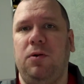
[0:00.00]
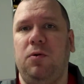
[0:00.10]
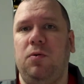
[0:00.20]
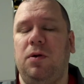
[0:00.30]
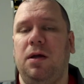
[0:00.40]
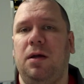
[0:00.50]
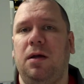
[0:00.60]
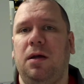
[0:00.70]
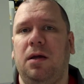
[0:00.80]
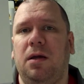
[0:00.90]
who
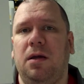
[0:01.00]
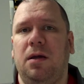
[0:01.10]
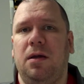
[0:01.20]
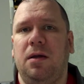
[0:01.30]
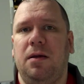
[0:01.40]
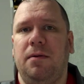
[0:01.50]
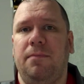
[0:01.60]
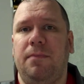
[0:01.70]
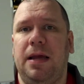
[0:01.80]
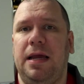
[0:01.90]

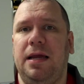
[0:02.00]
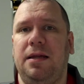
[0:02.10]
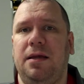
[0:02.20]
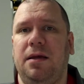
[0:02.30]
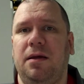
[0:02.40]
made